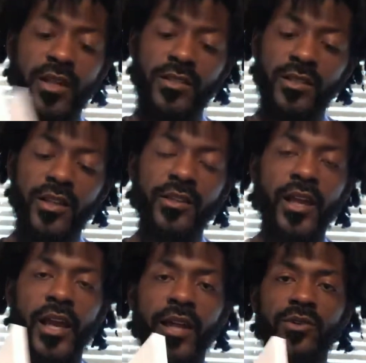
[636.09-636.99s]
That's another
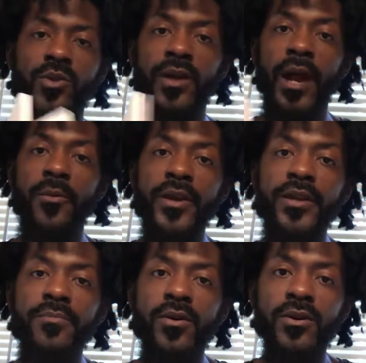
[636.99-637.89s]
thing I do when I
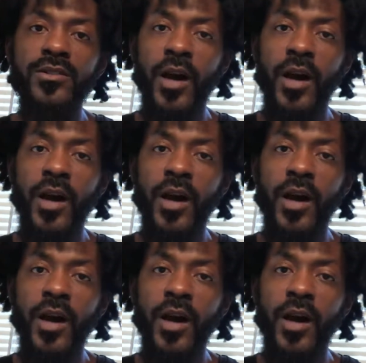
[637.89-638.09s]
read books.